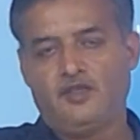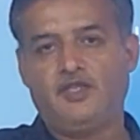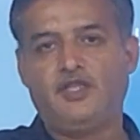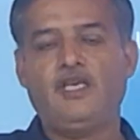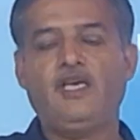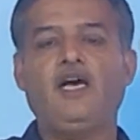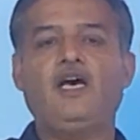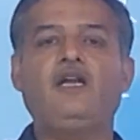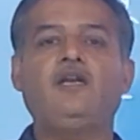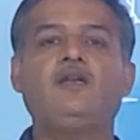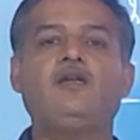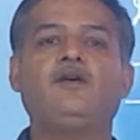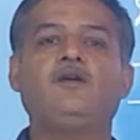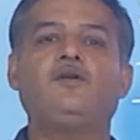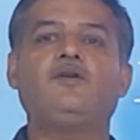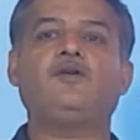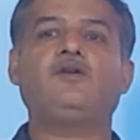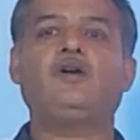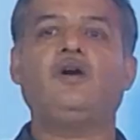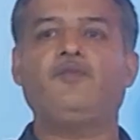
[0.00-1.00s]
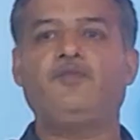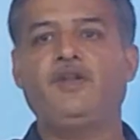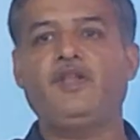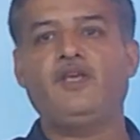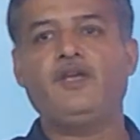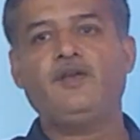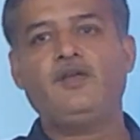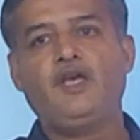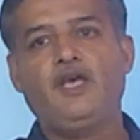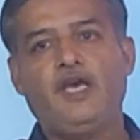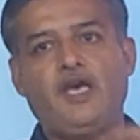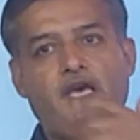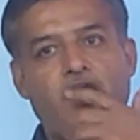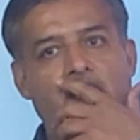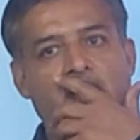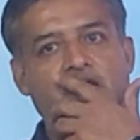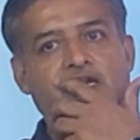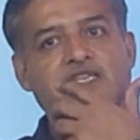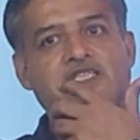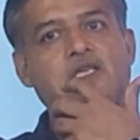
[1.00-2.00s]
they are covering
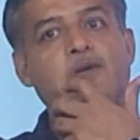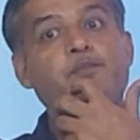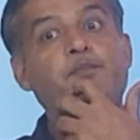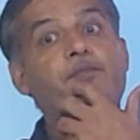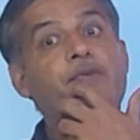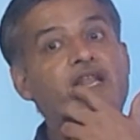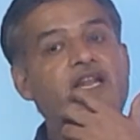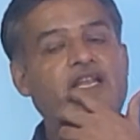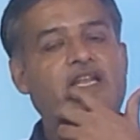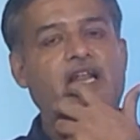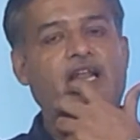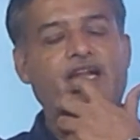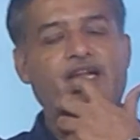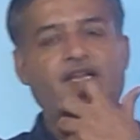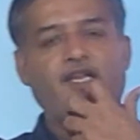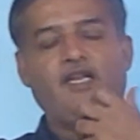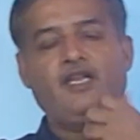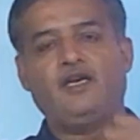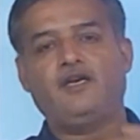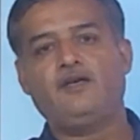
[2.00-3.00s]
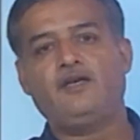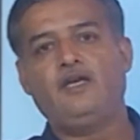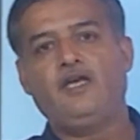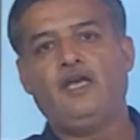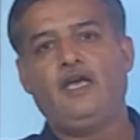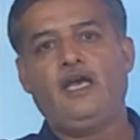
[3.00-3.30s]
is the main criteria.